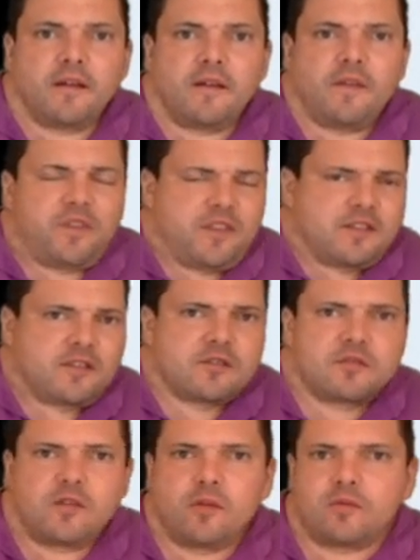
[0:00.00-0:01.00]
This is
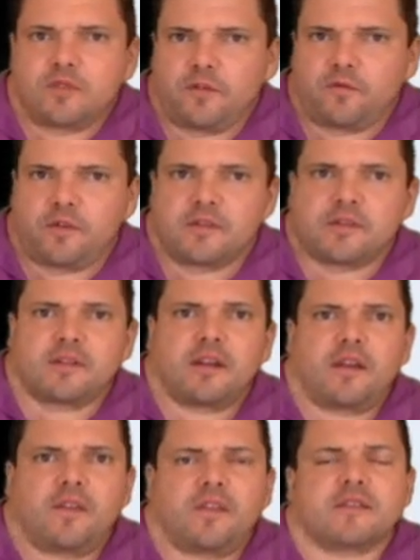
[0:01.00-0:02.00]
no different,
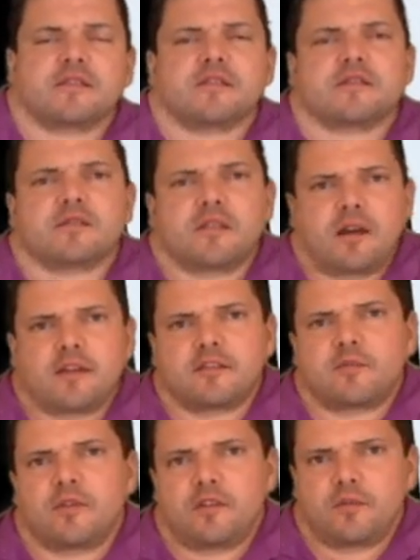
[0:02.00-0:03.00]
and this is thought to
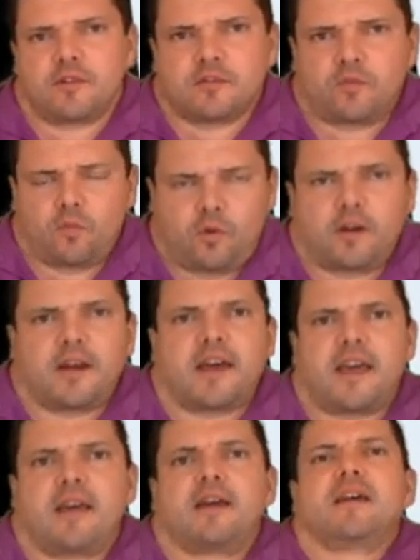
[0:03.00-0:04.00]
be the reason
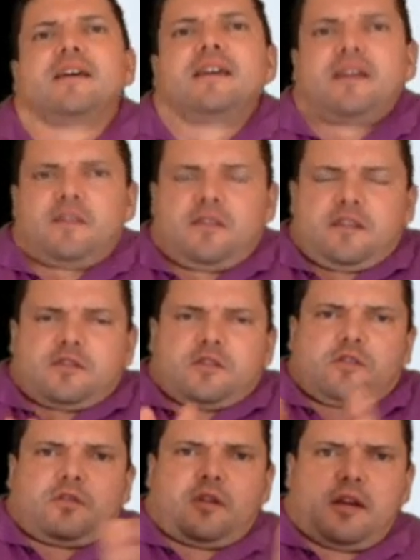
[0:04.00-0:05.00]
why, in this
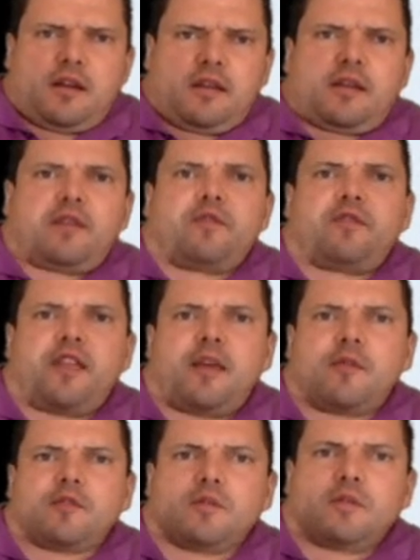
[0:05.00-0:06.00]
chronic
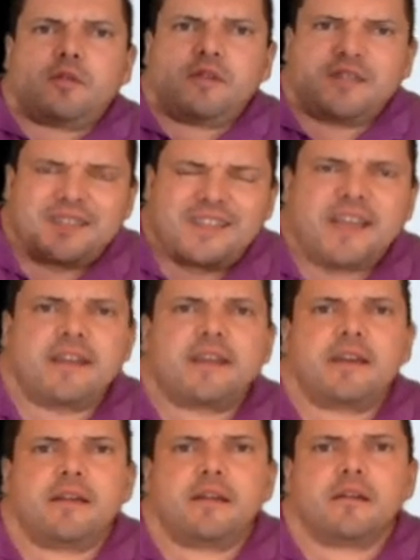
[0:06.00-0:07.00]
inflammatory
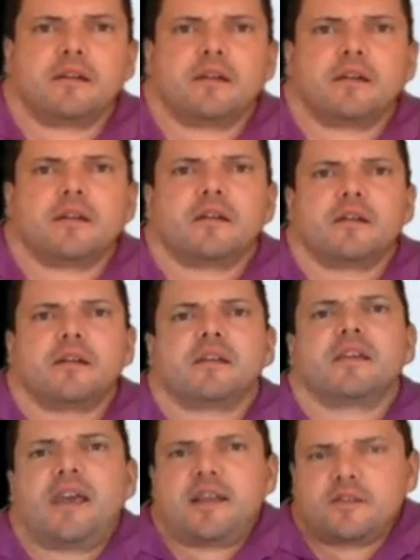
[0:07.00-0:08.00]
setting,
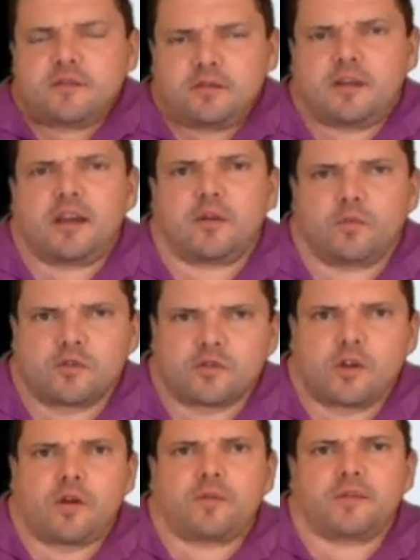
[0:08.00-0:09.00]
cancer can
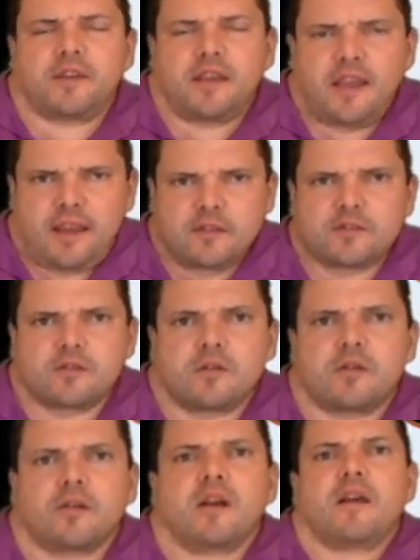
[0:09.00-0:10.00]
result.
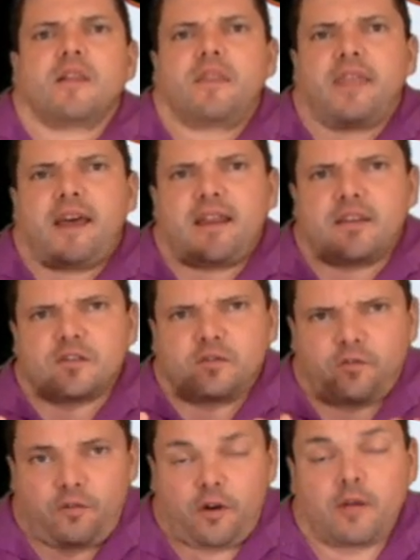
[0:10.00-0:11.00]
Cancer that is
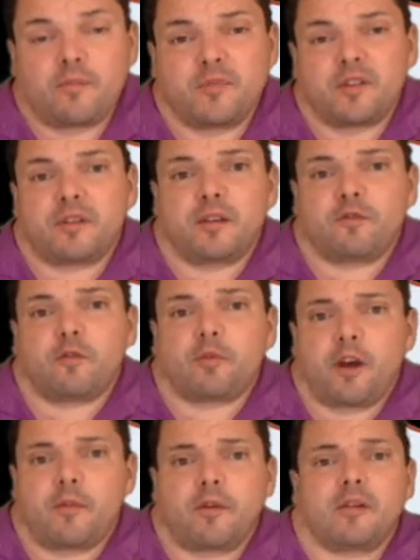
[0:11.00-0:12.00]
from the liver
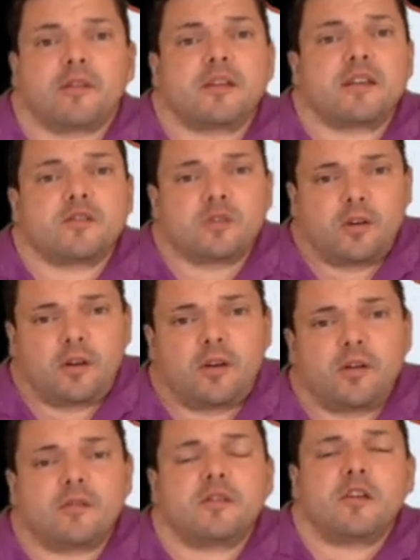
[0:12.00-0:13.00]
primarily is
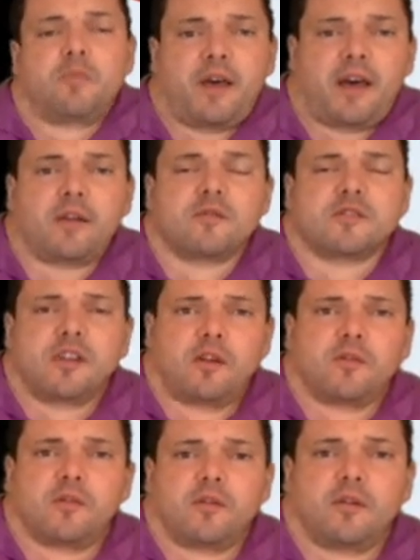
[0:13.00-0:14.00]
called
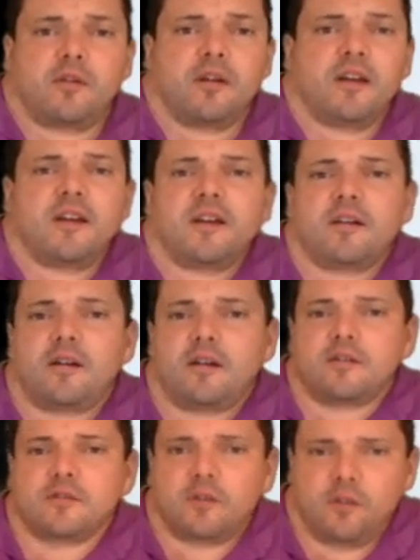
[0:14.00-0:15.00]
hepatocellular
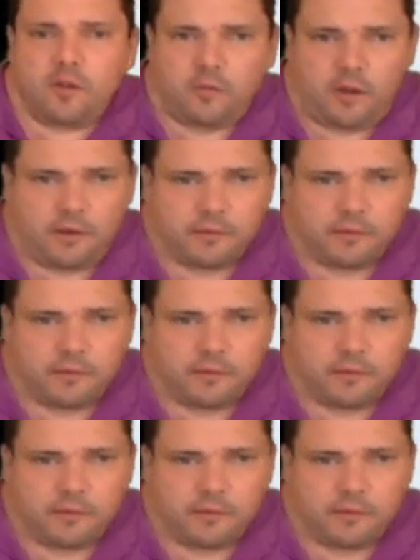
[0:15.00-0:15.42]
carcinoma.